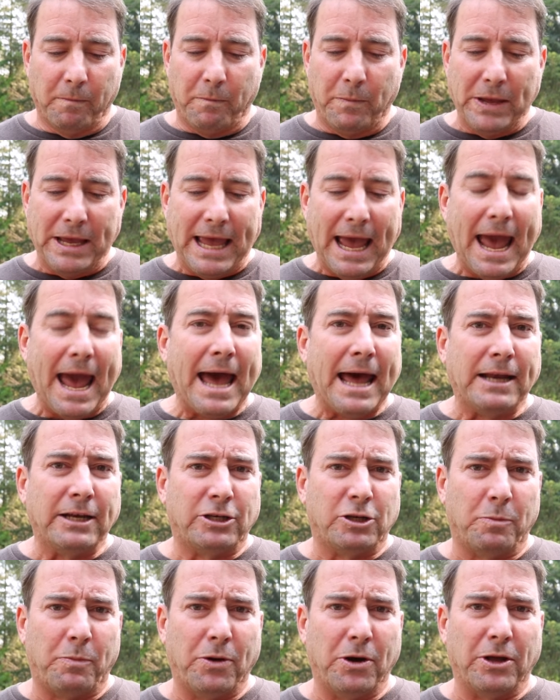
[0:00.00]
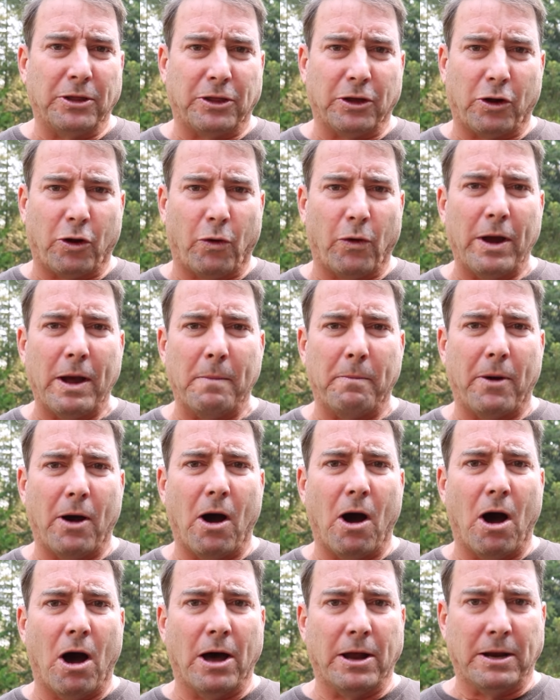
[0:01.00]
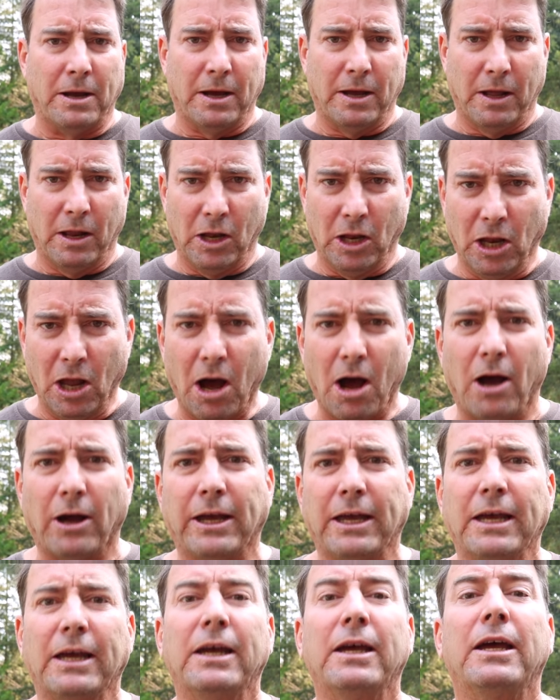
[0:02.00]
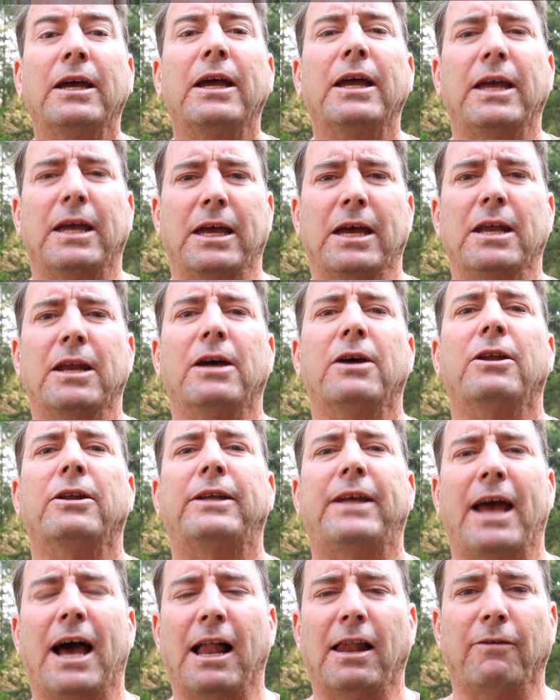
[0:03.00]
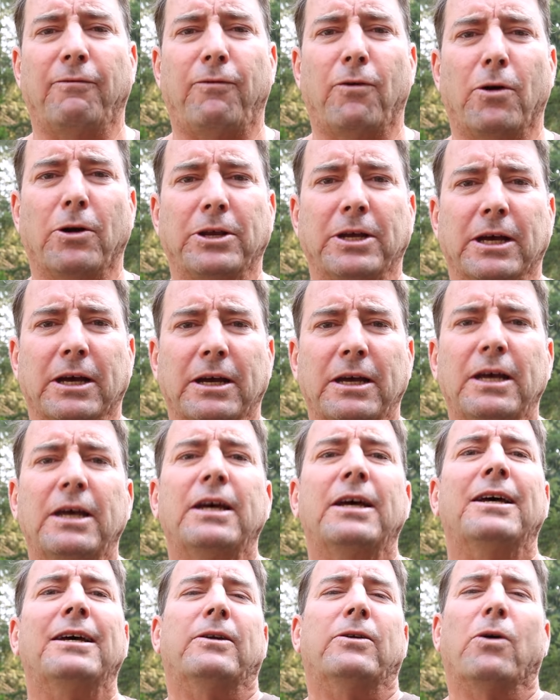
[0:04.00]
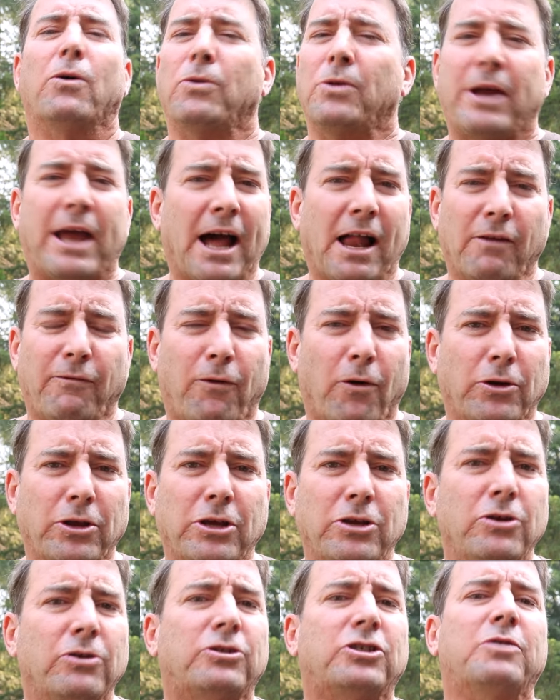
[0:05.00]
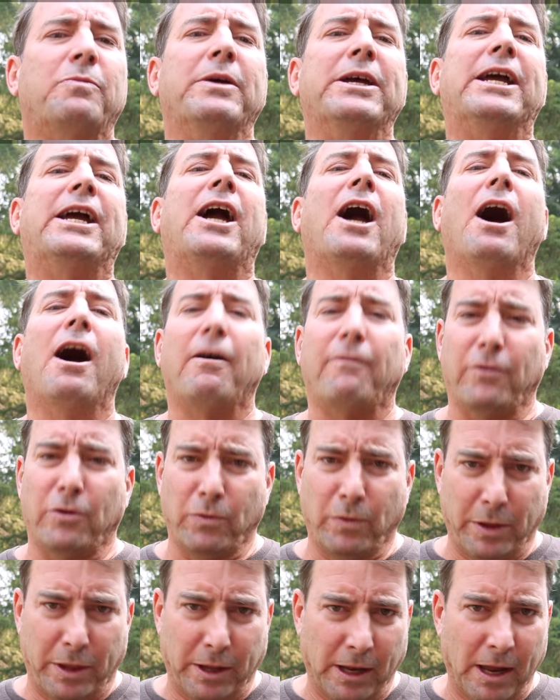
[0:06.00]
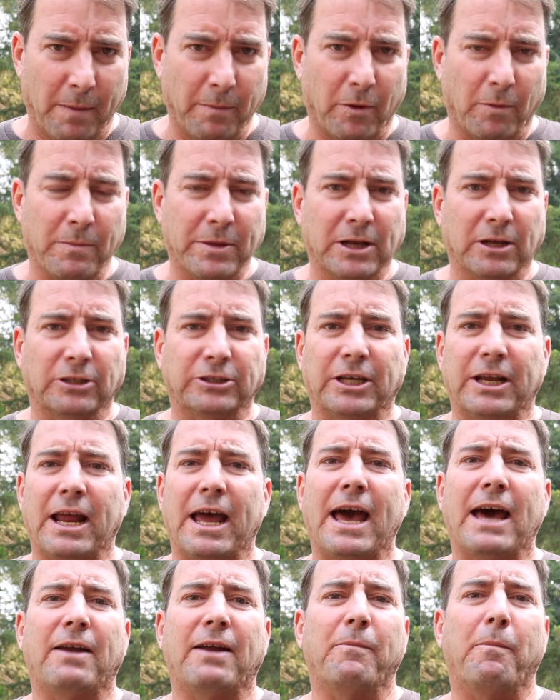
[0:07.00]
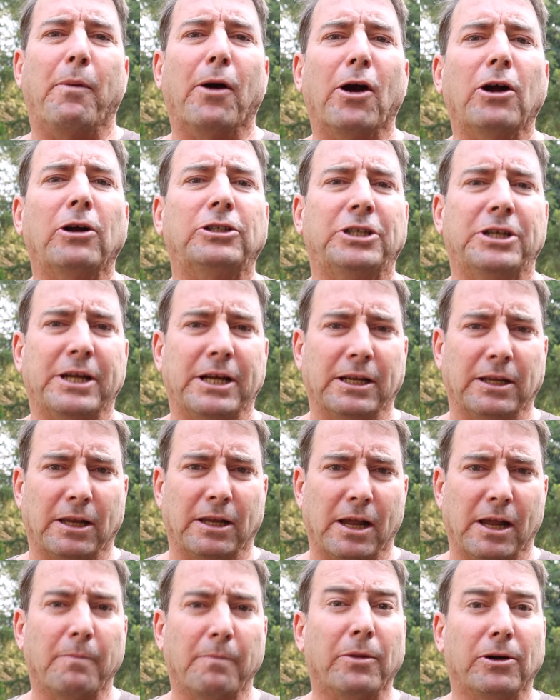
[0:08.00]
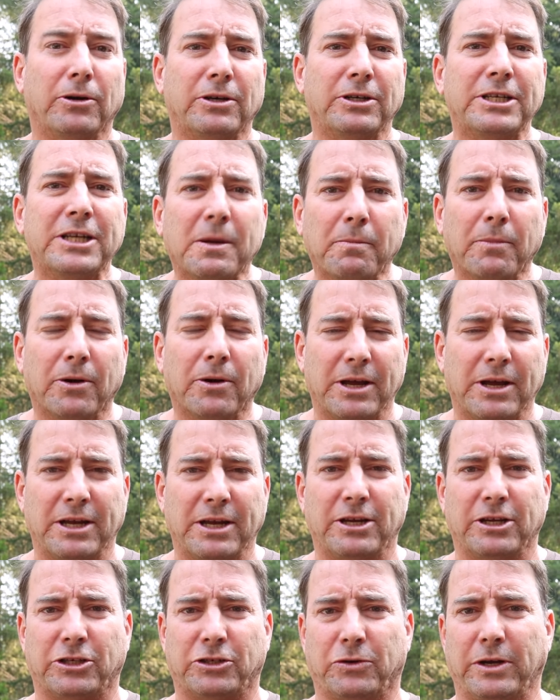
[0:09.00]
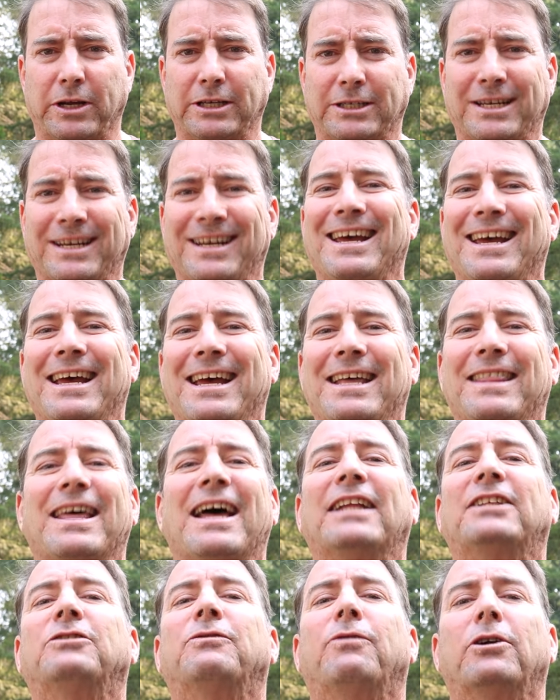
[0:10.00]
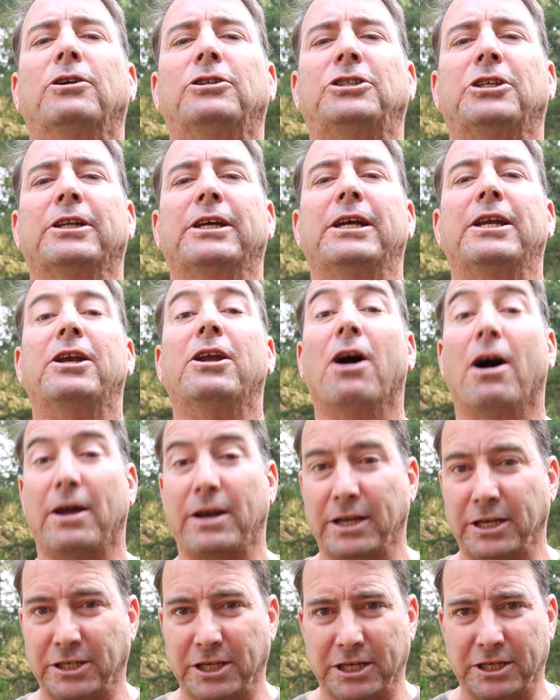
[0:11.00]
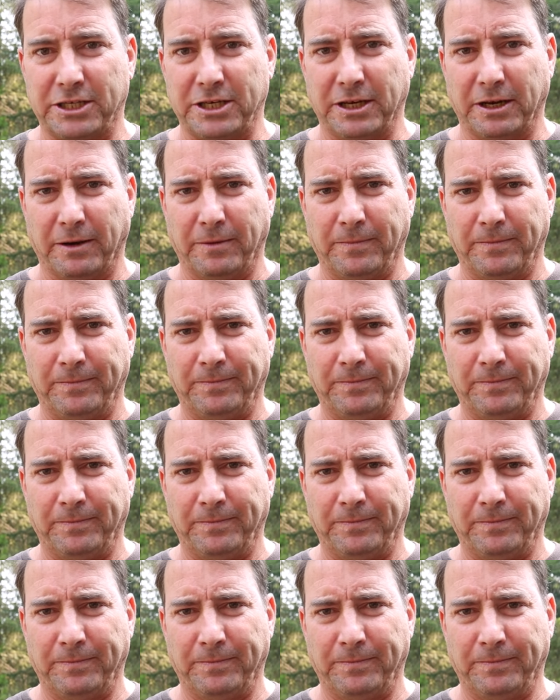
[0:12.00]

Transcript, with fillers: began to put the crimp on logging in California. Northern California used to be covered with lumber mills and had a burgeoning lumber timber industry. Today, that's virtually non-existent.